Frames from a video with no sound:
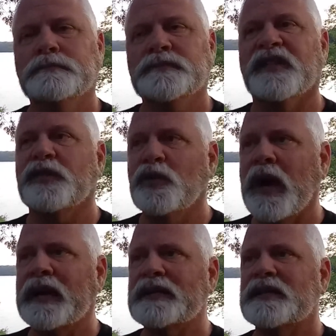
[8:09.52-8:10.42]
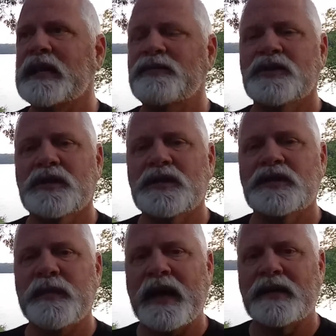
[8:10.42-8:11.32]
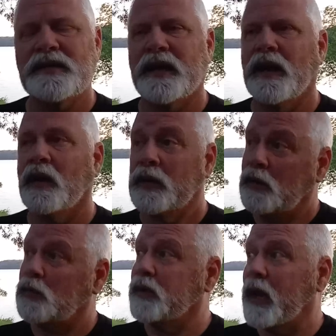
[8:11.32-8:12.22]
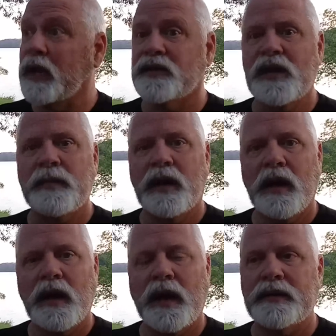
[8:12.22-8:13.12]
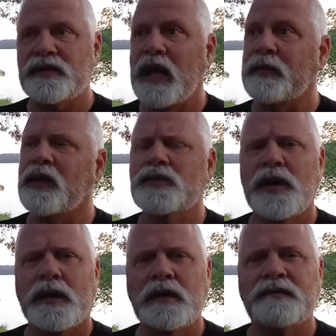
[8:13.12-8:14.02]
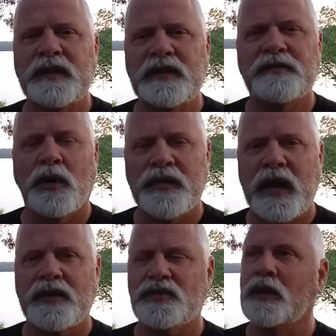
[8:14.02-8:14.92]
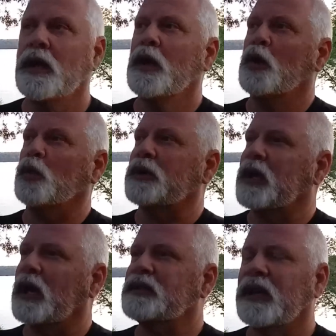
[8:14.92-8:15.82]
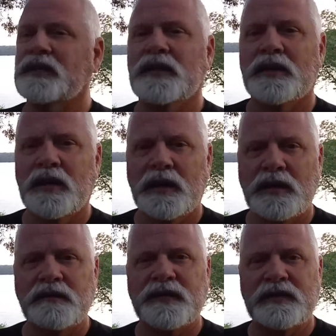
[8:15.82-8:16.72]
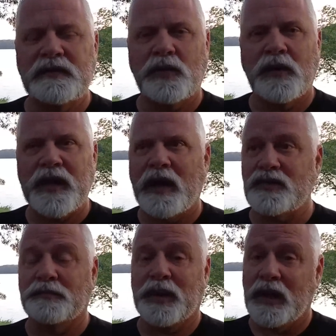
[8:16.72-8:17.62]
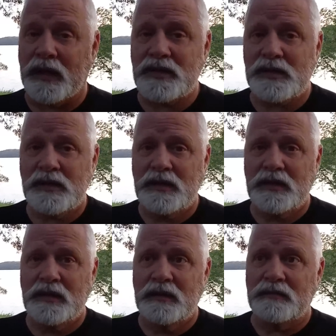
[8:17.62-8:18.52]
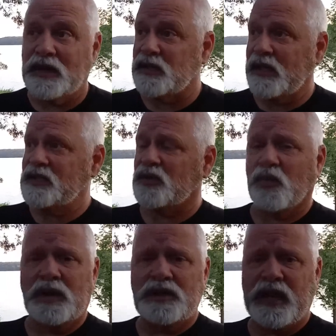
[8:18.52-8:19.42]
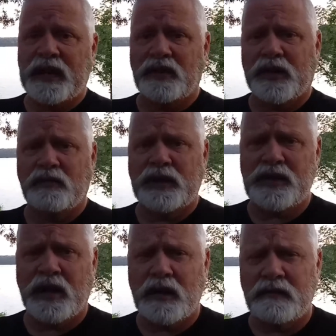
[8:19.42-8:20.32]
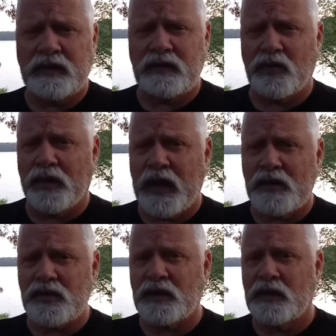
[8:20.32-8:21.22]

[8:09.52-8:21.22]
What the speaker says: If you hide his name, you're just as bad as they are. Well, then I guess I better not hide his name. And those 154,000 would contact another 154,000 plus, because that's just one channel that can reach 154,000.